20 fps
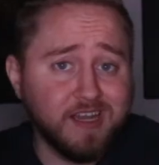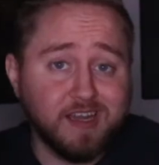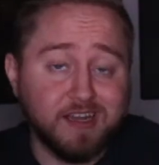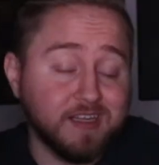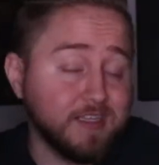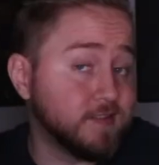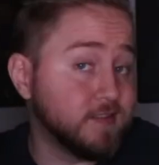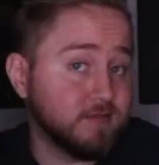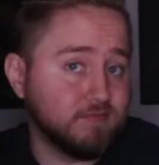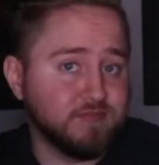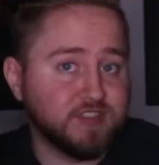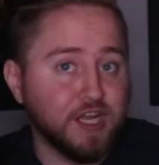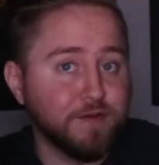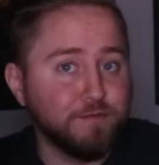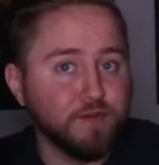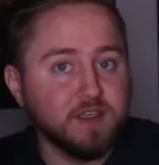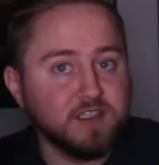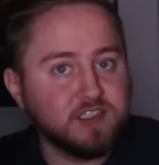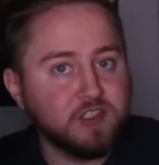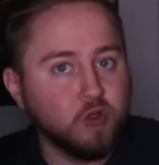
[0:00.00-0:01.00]
yeah, it's
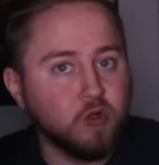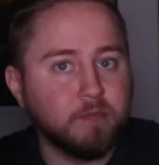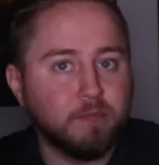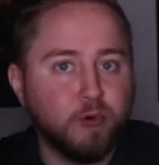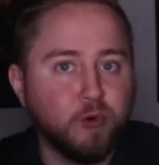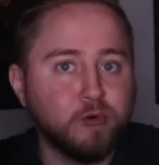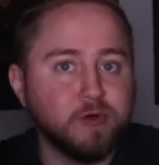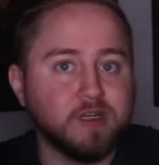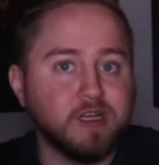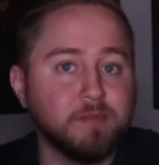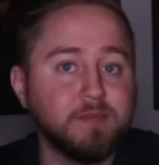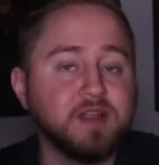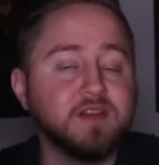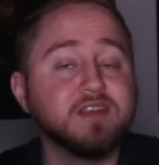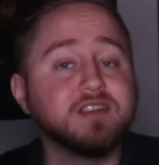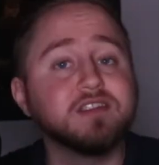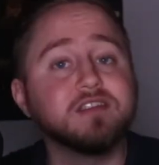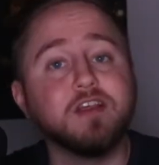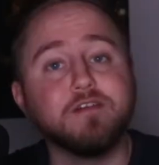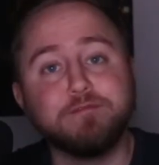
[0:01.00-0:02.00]
definitely still important. I mean,
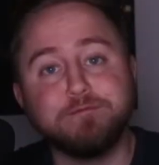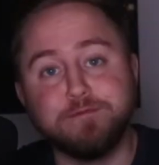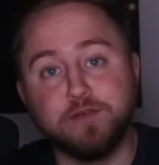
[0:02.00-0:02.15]
this is the